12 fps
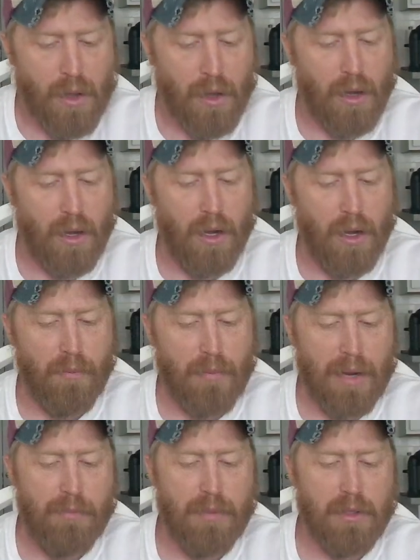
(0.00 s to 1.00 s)

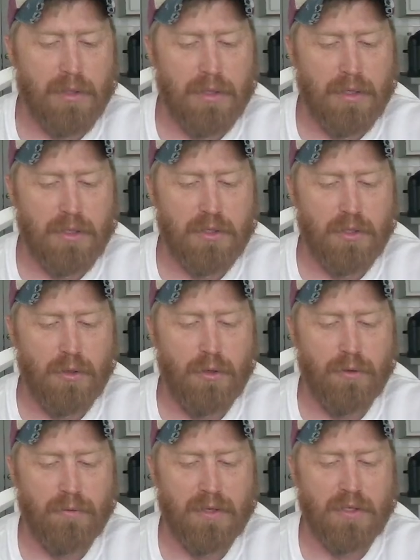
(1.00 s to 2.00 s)
My ability
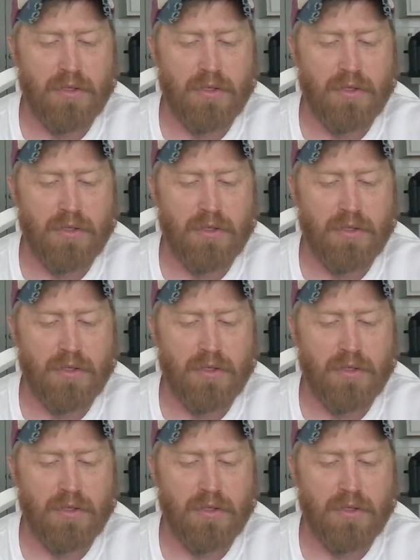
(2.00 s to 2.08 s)
to